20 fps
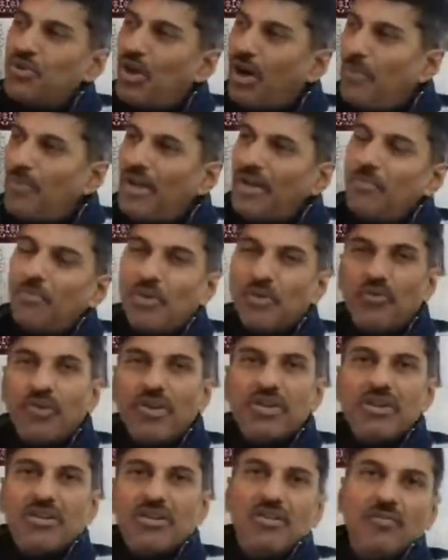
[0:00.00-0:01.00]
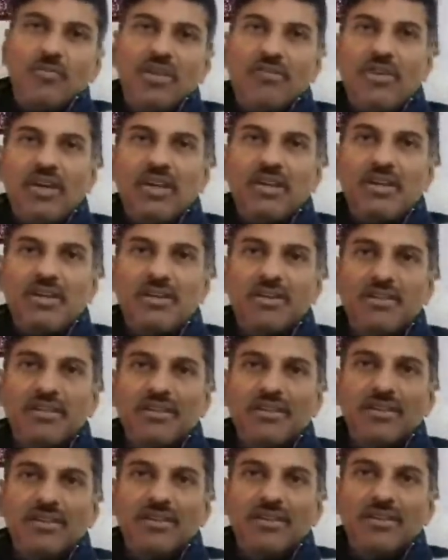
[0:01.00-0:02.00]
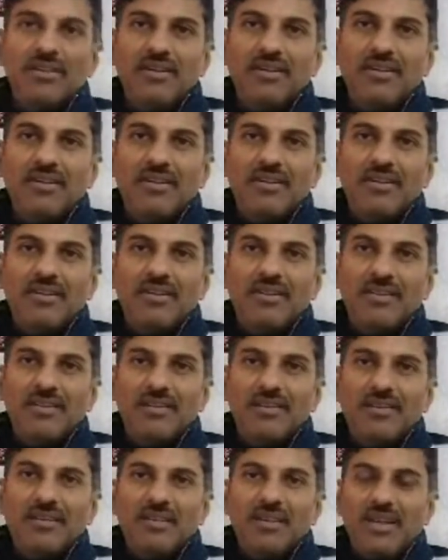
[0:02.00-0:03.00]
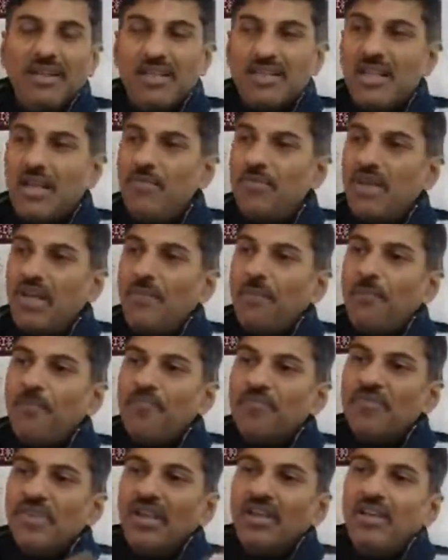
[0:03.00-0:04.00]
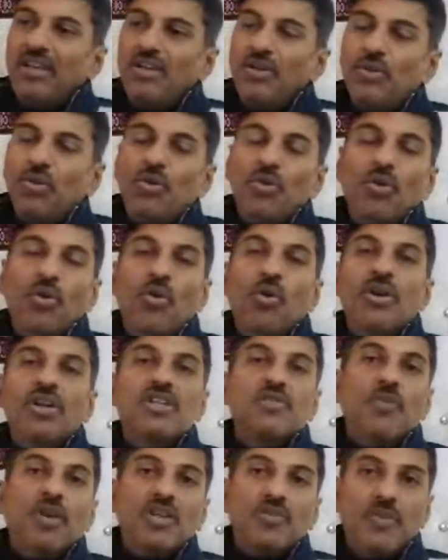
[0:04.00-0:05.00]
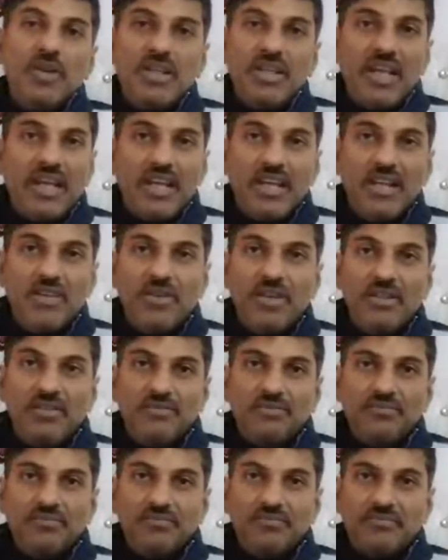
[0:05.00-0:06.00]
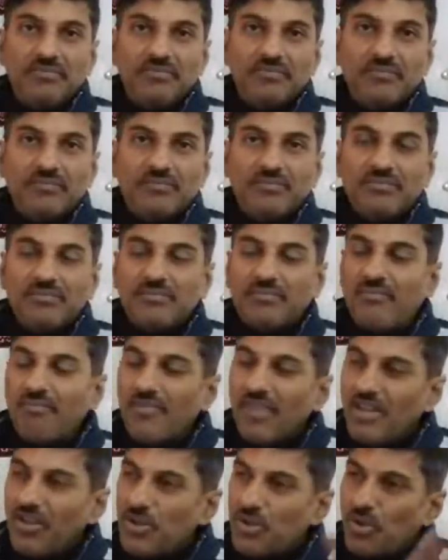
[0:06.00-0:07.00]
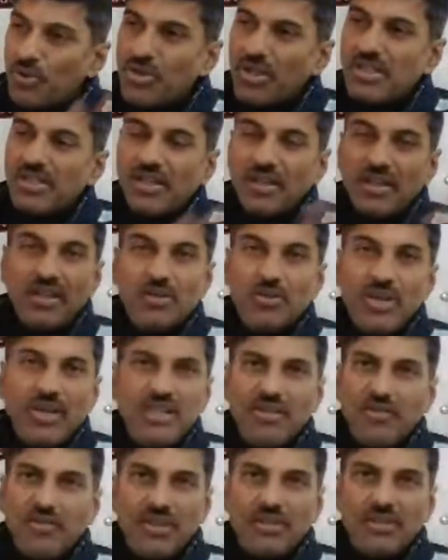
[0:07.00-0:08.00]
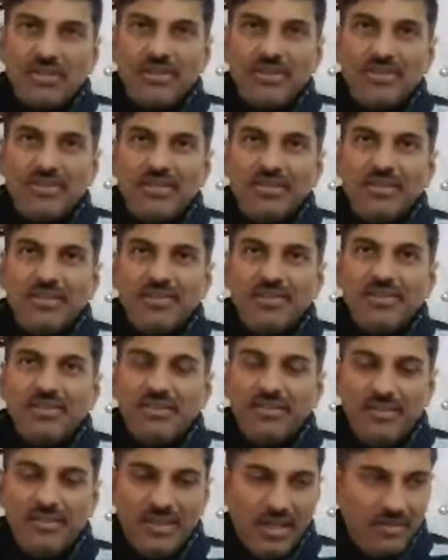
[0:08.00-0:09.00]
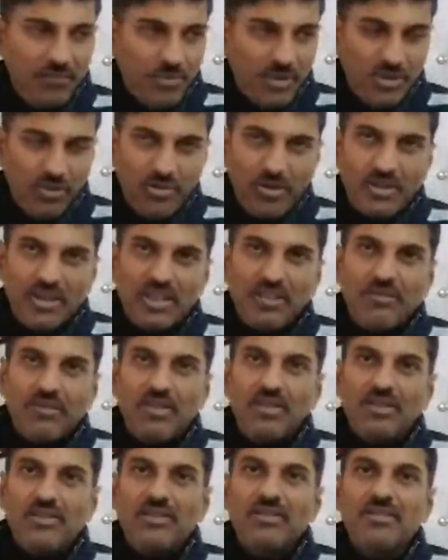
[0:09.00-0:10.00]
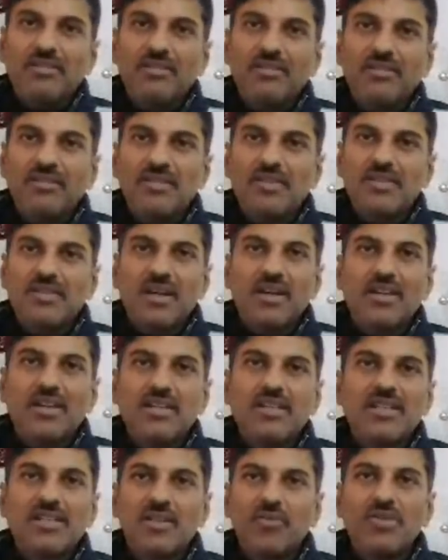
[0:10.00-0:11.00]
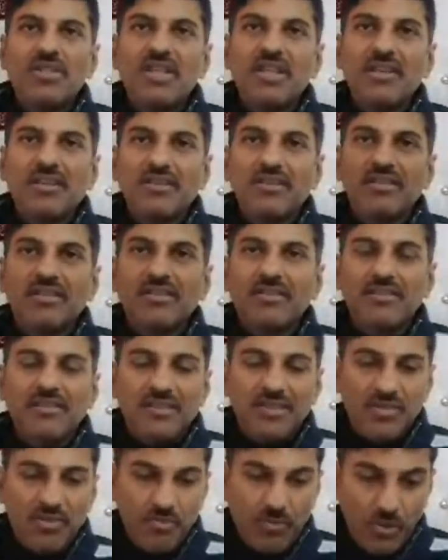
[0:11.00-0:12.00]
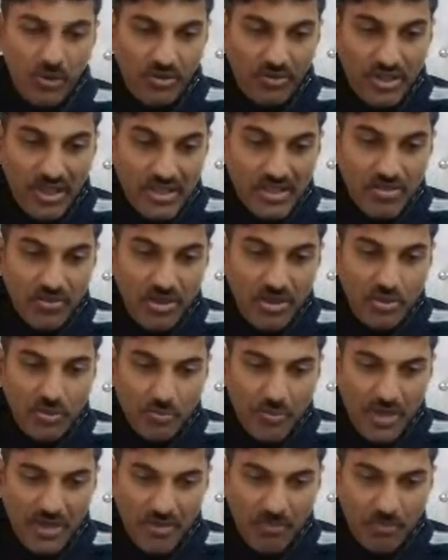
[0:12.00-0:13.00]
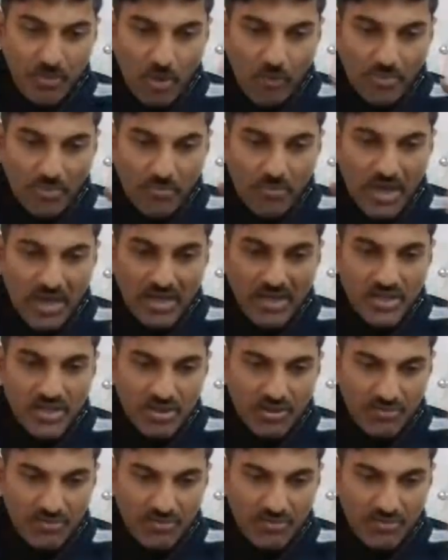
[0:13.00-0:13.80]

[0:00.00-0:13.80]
Your job and profession will be affected. At the same time, you don't owe responsibility anywhere in a social circle or anywhere. That particular thing will start squeezing. So both the things you need to make a proper balance of.